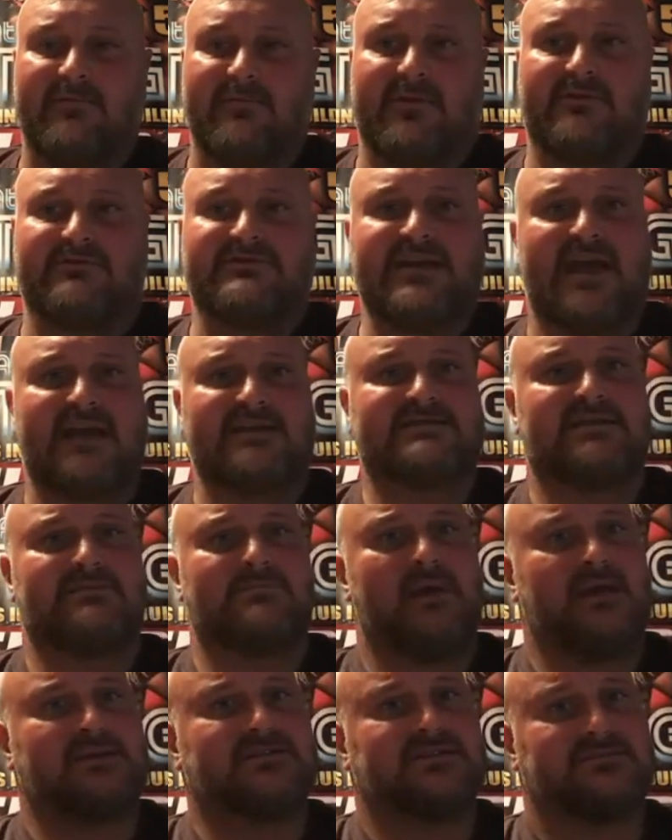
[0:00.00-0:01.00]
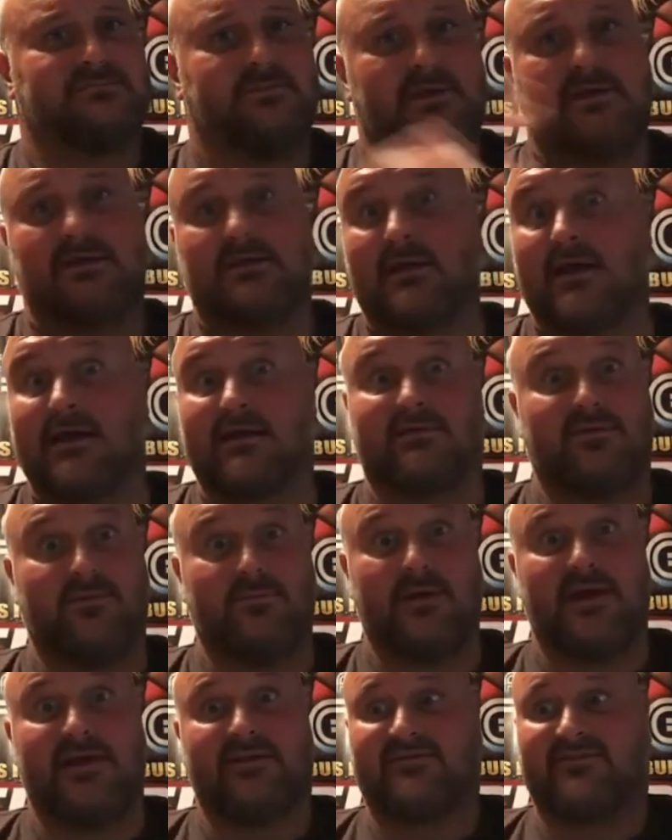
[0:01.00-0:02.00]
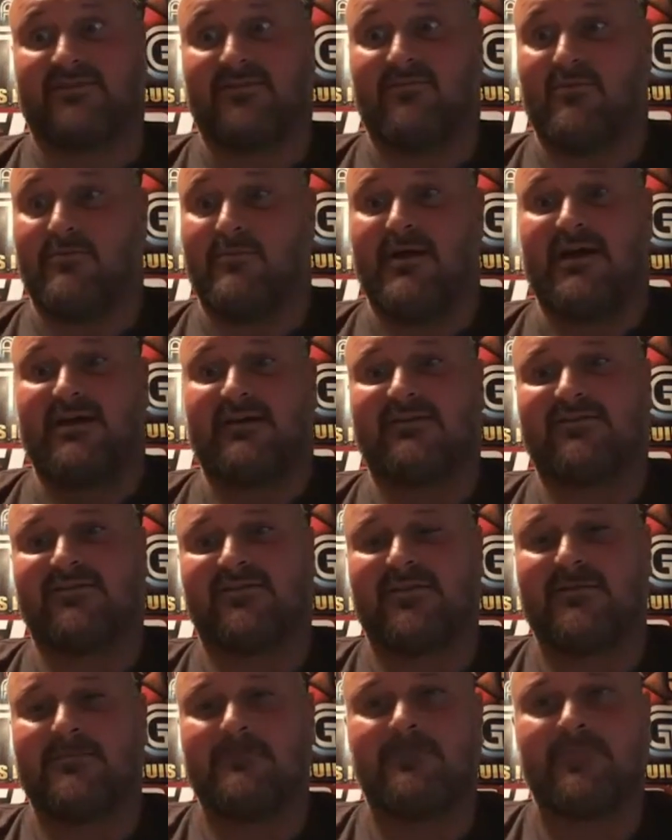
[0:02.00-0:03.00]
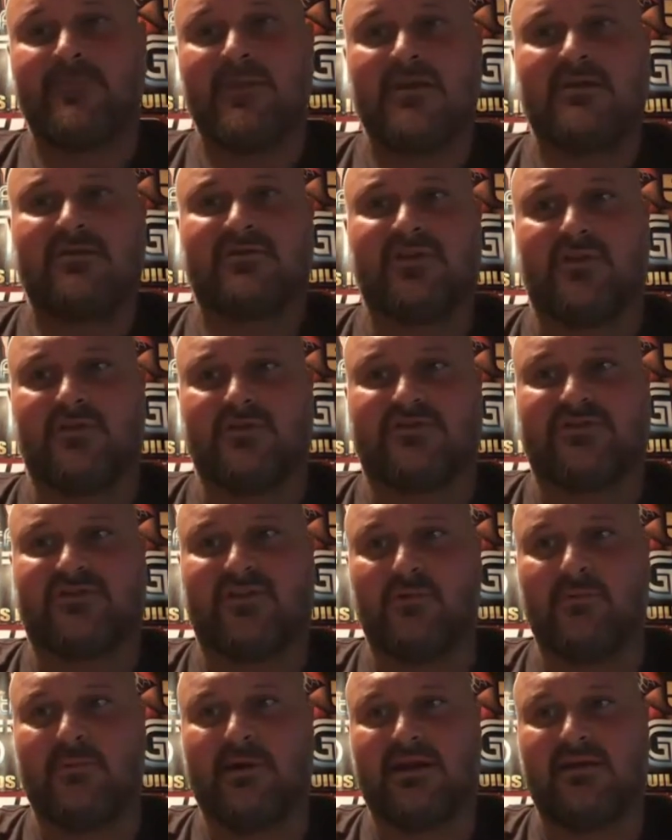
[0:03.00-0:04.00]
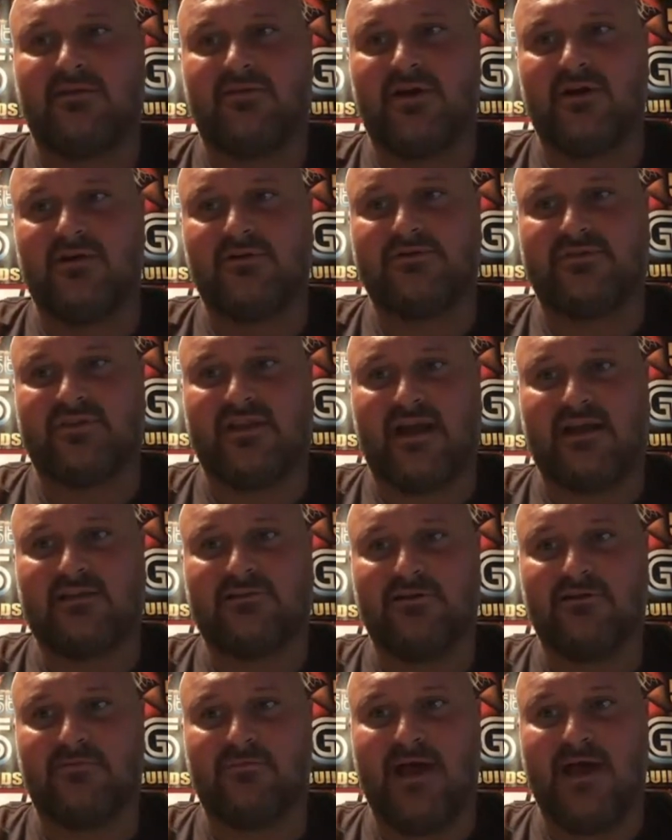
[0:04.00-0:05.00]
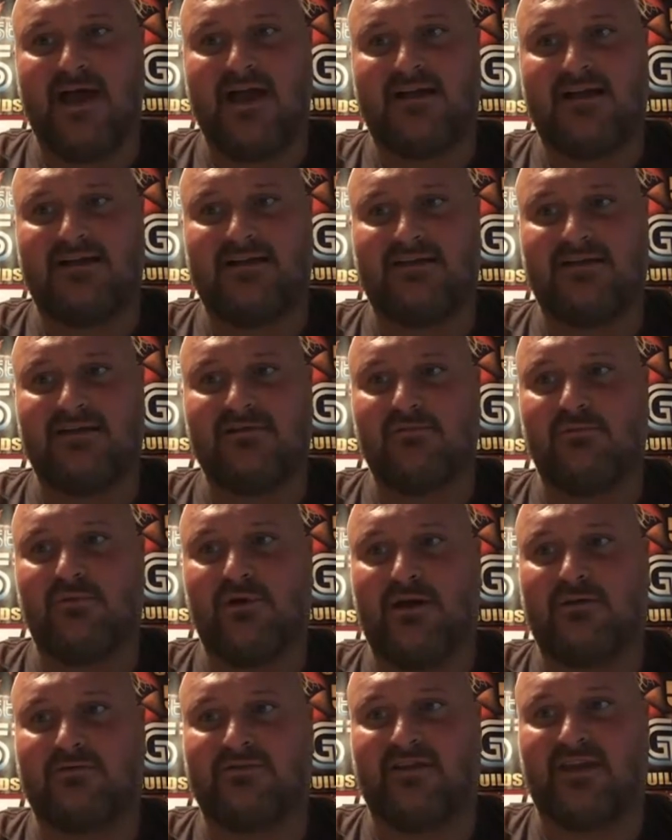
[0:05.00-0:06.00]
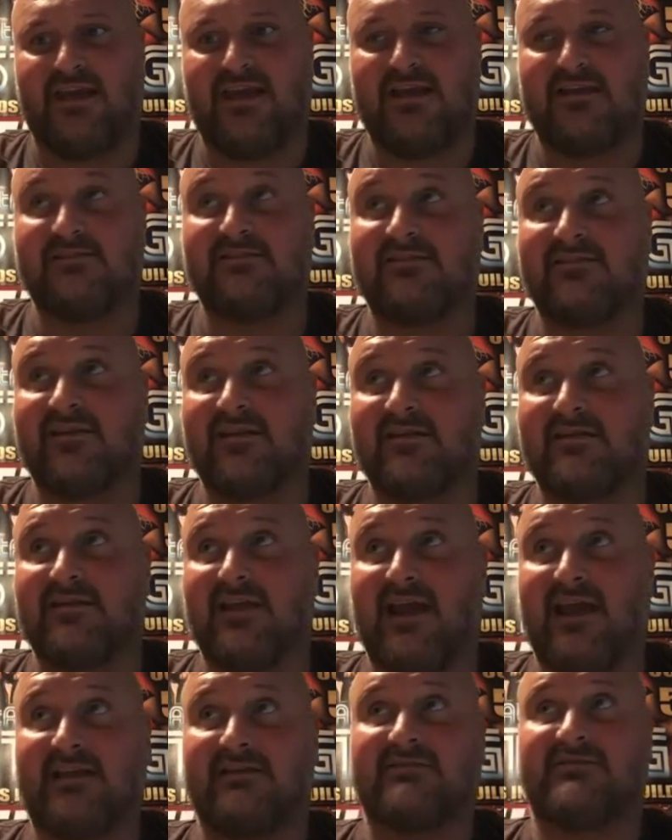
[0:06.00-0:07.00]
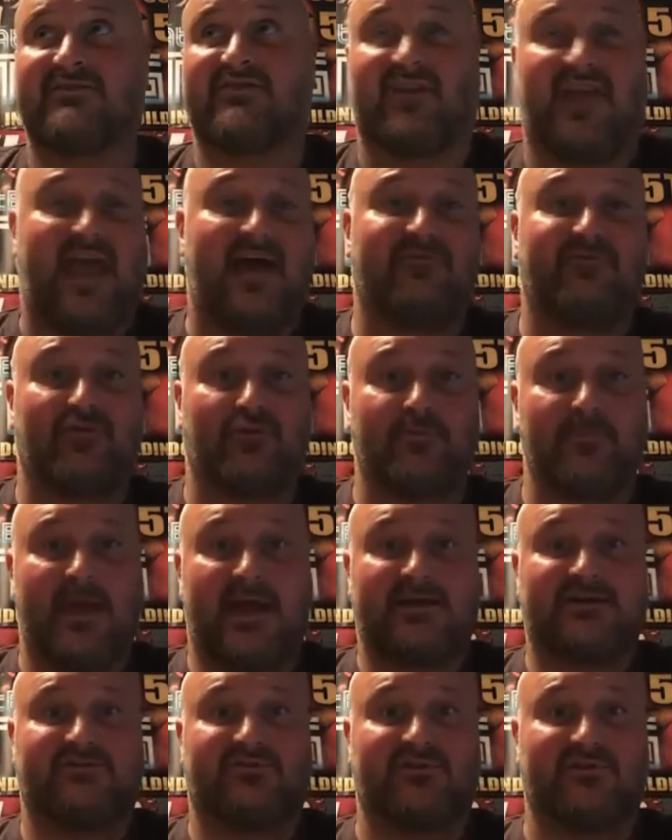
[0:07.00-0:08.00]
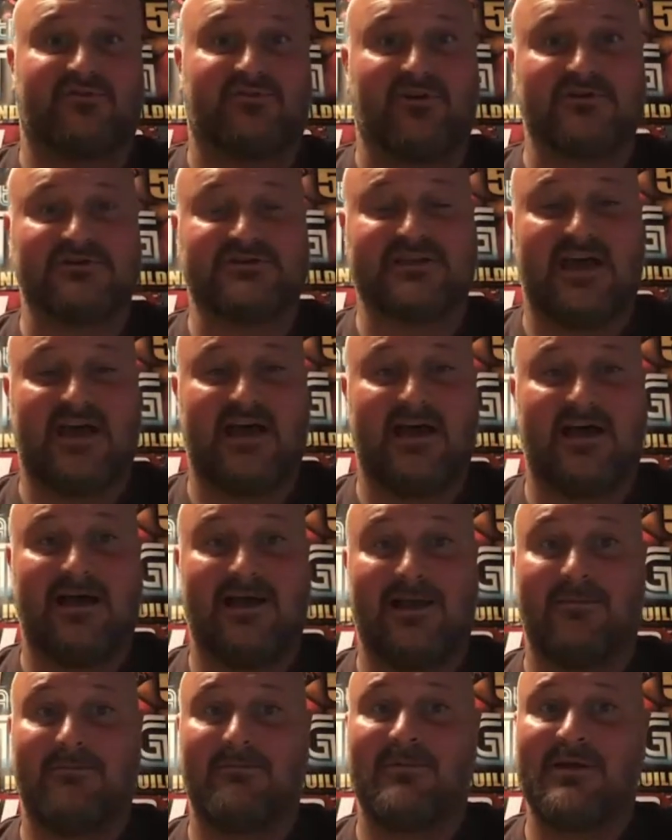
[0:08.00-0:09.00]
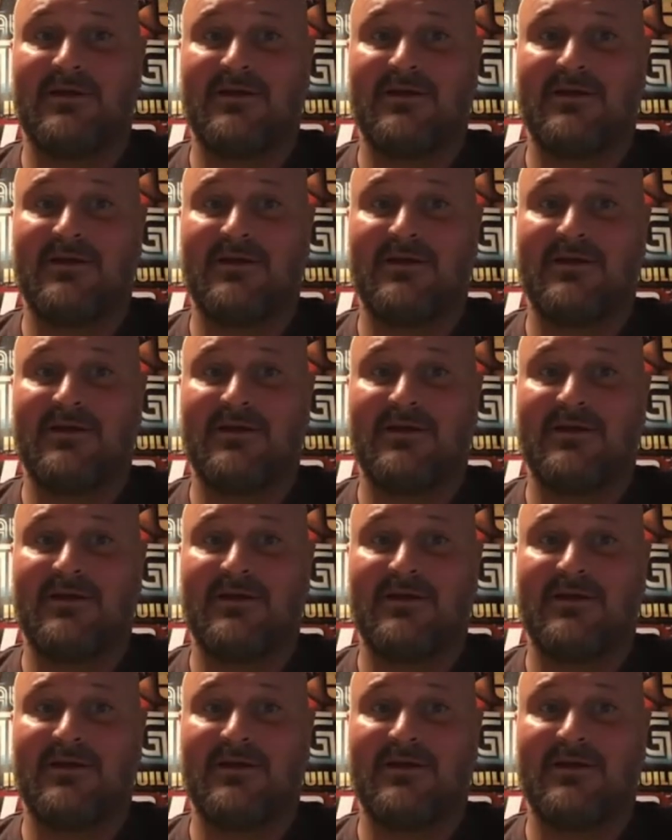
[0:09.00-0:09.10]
their tag team matches being like the best of the best. So there's so many of those that I look back, and when I was a kid seeing that scaffold match for the first time,